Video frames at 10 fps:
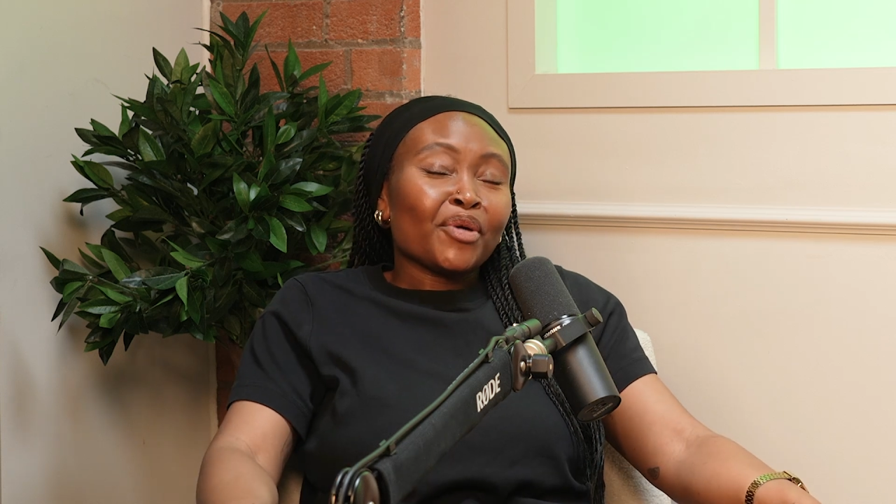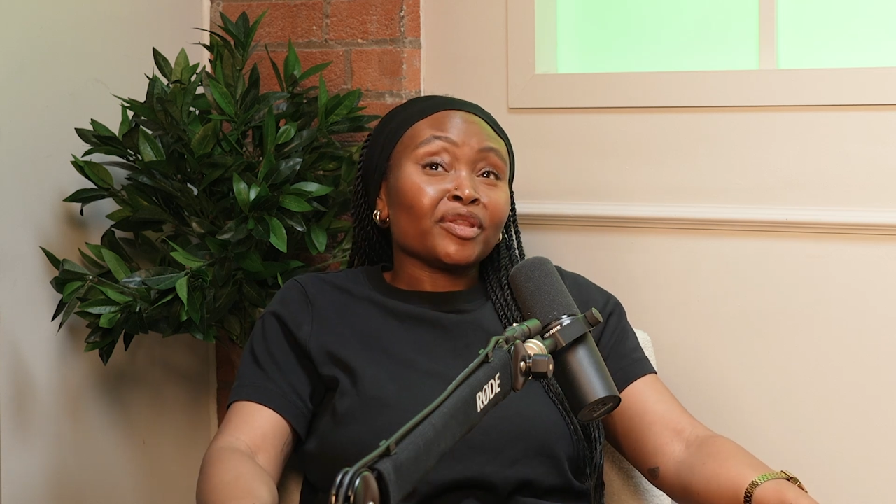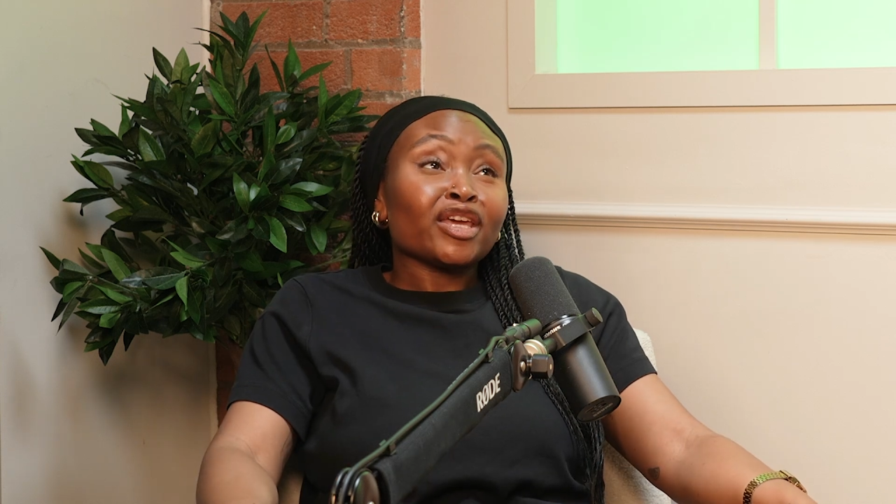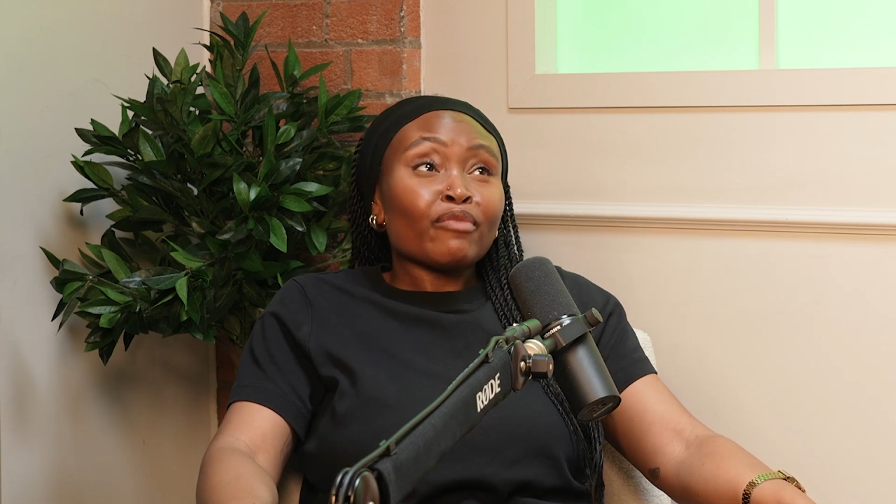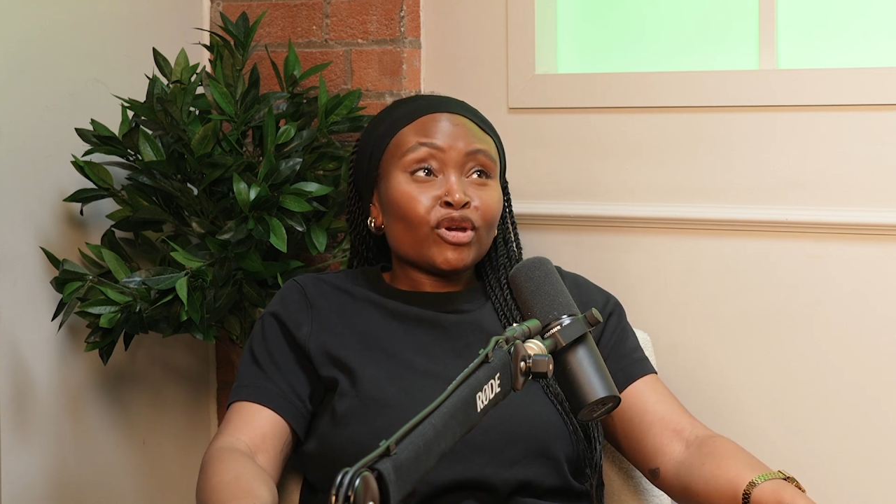But
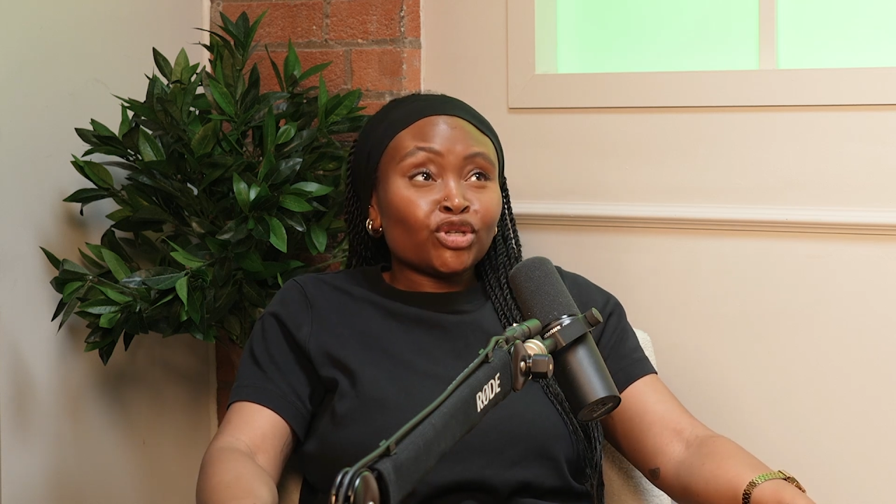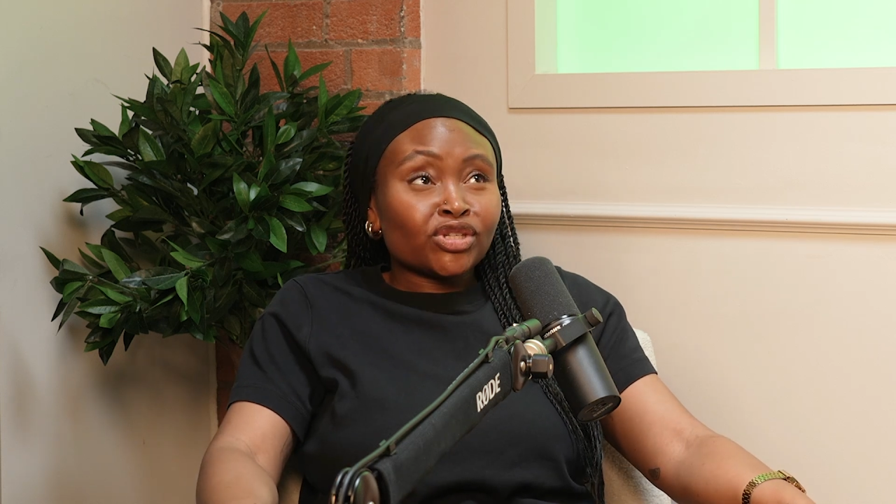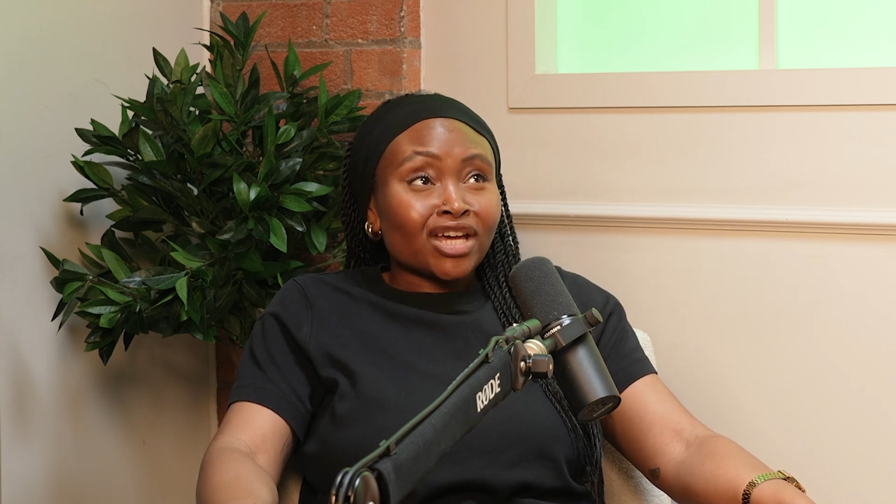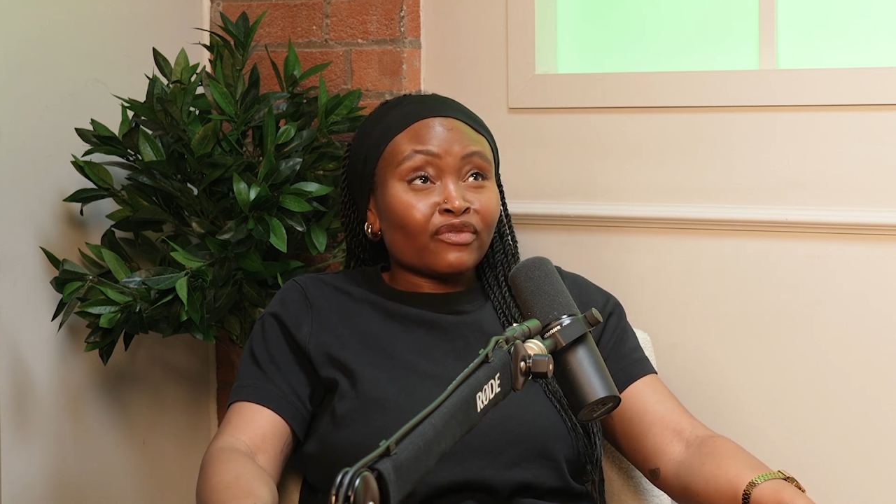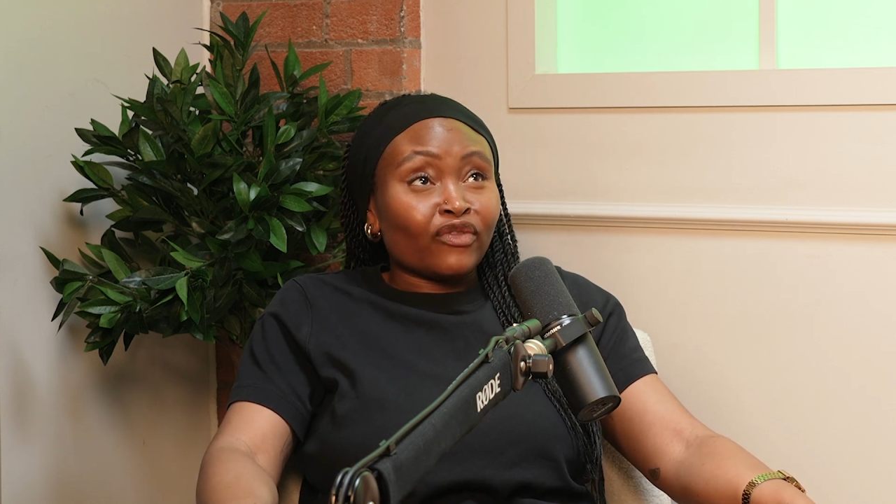the emotions
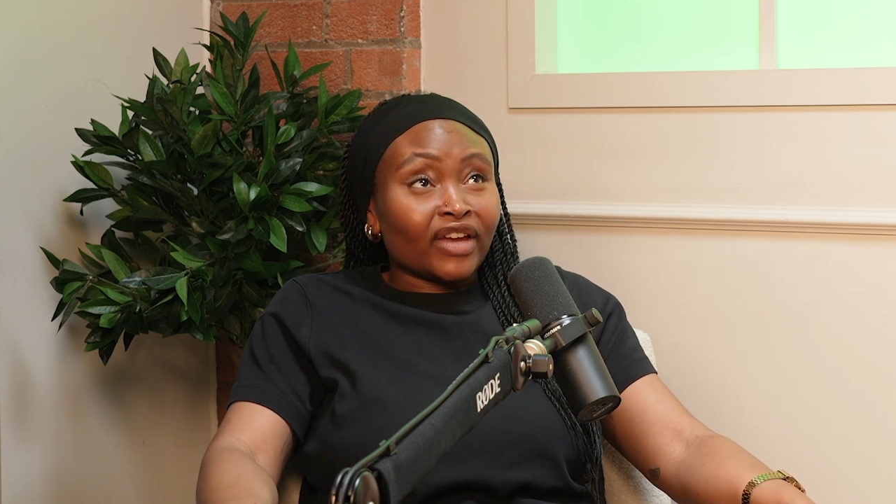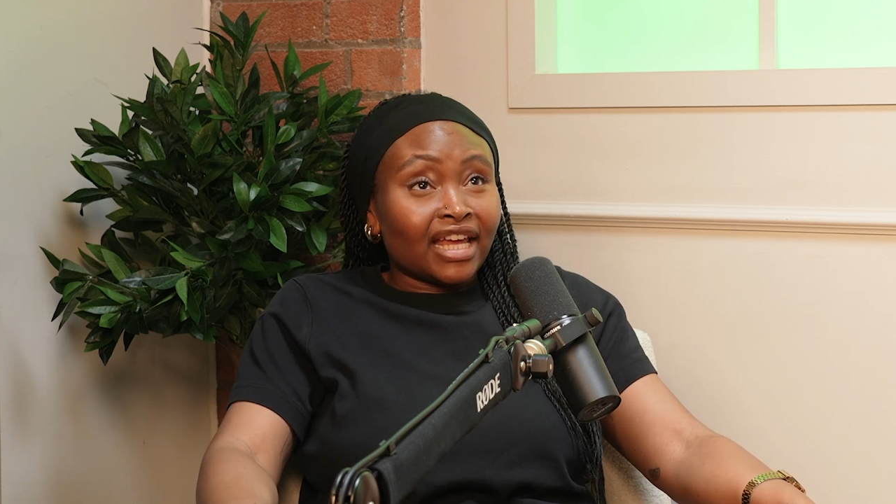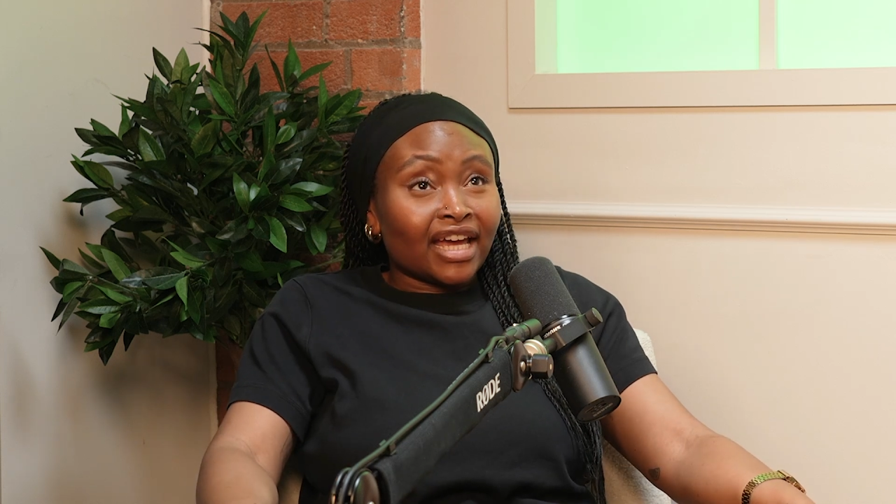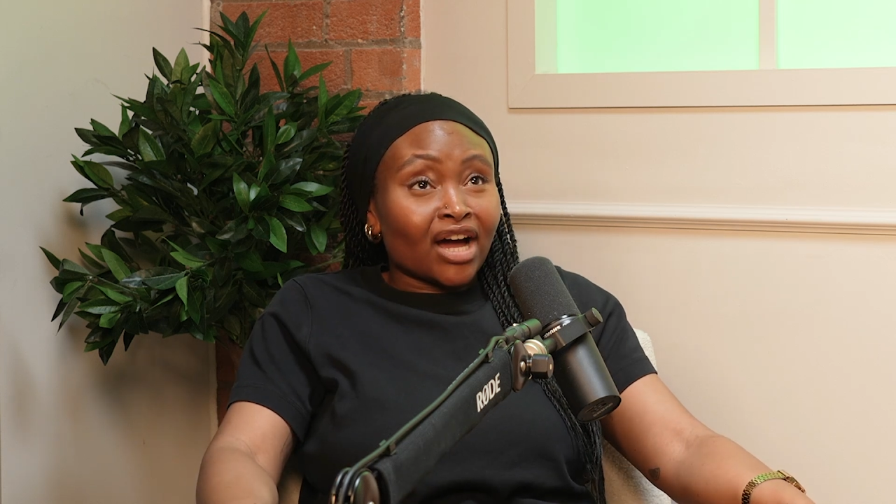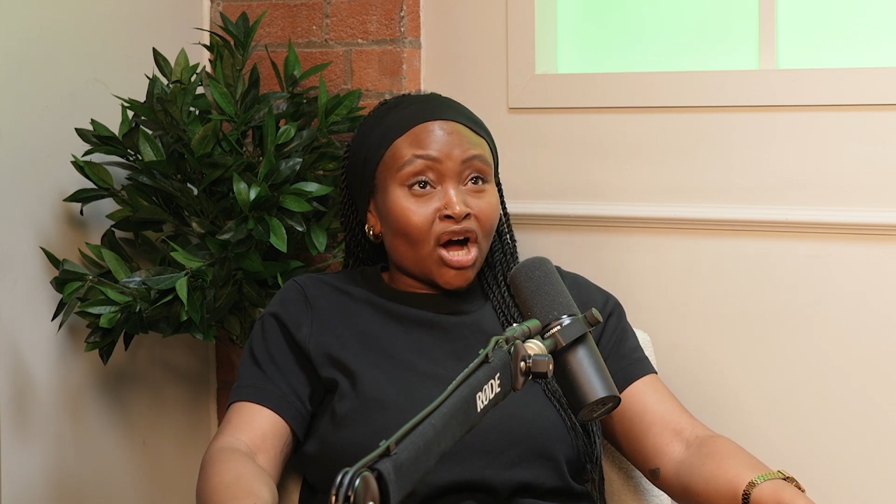I'm
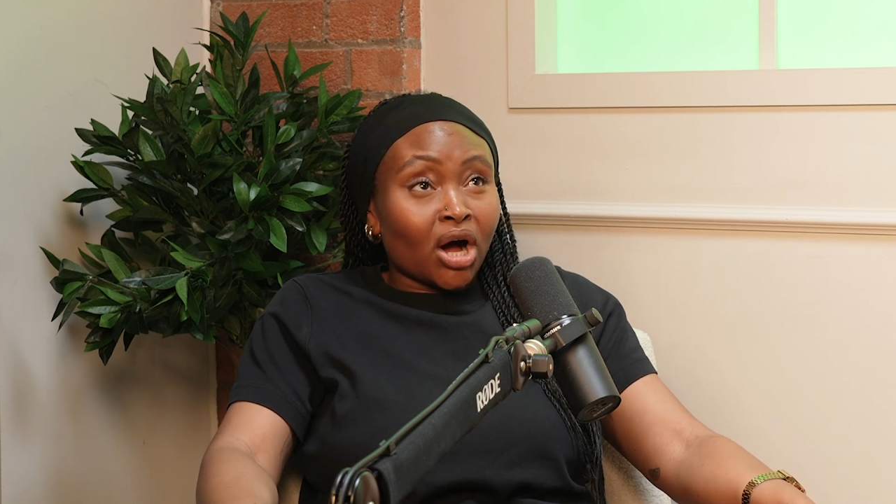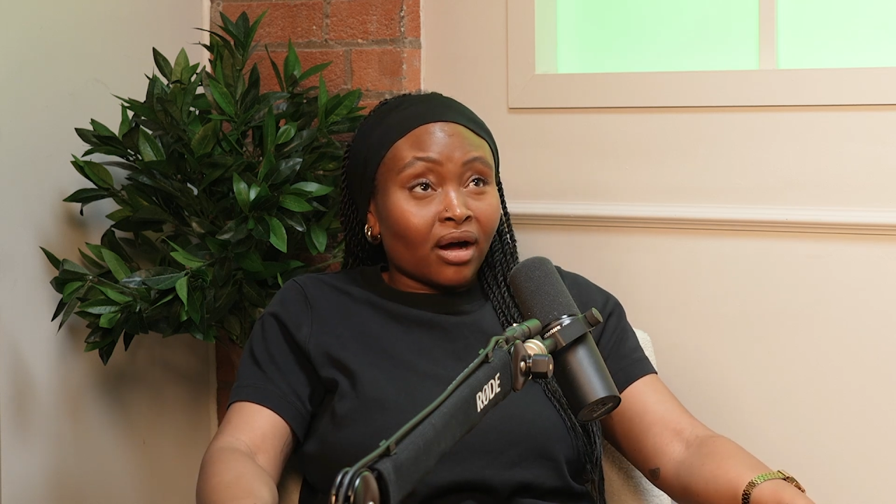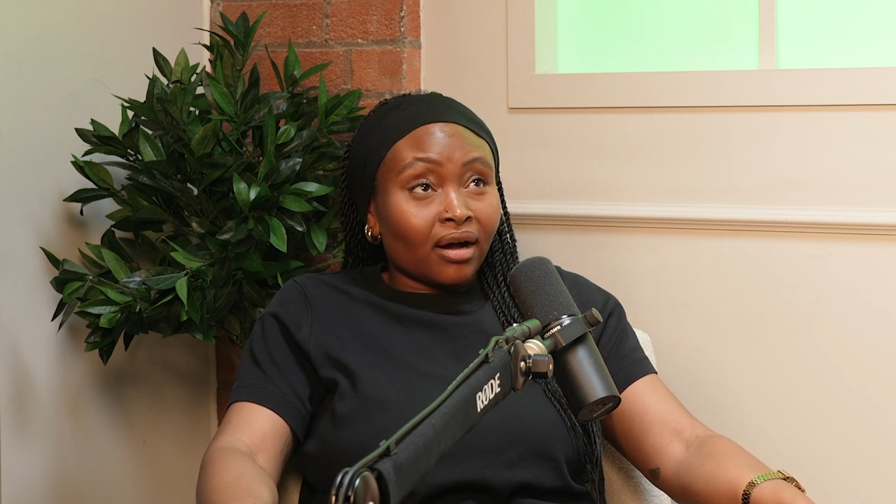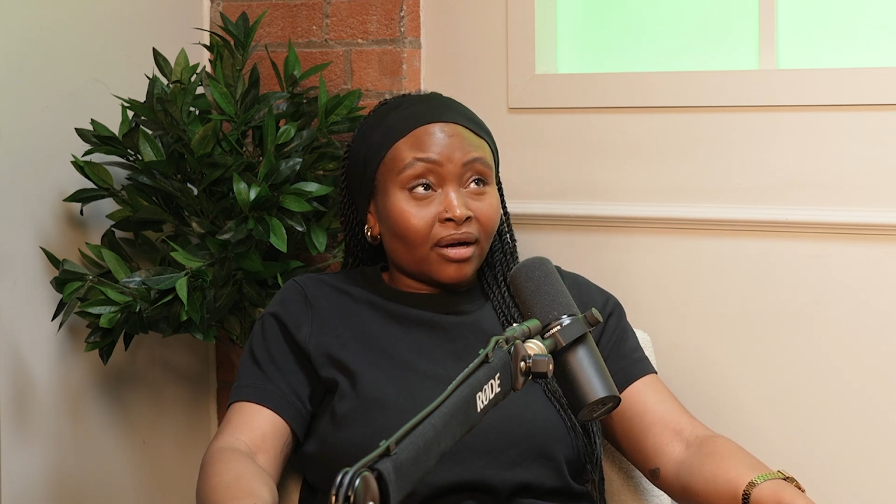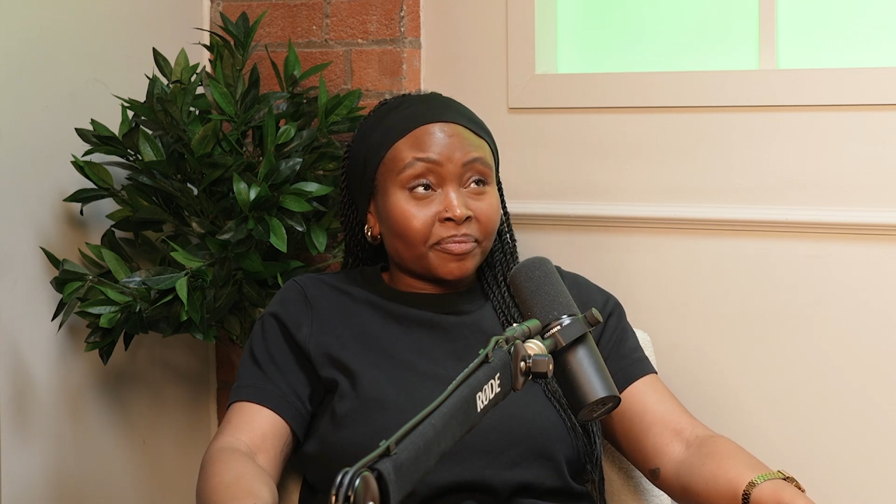feeling
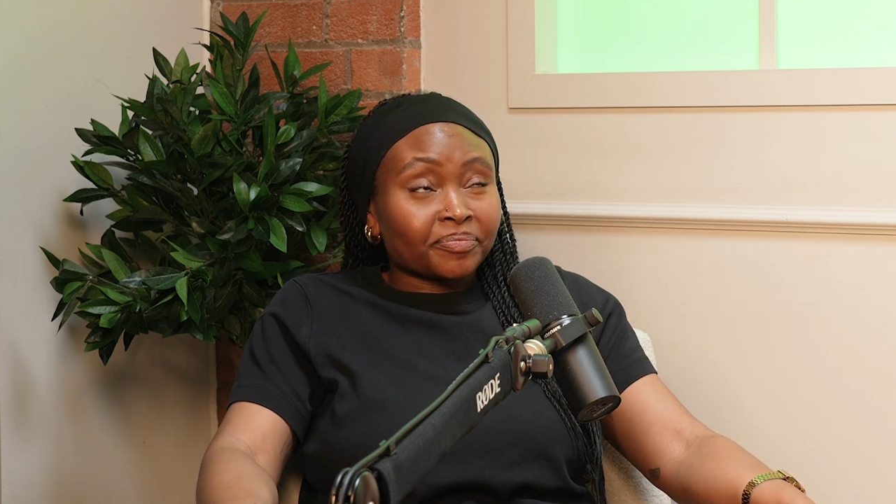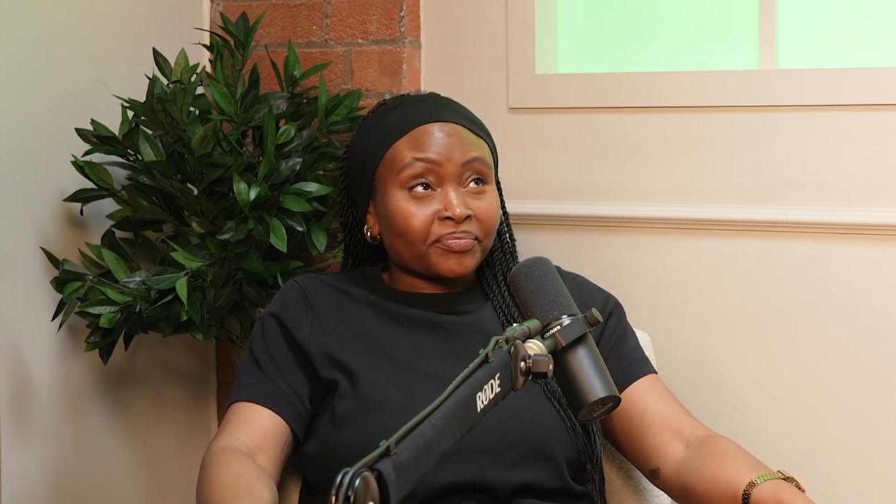are...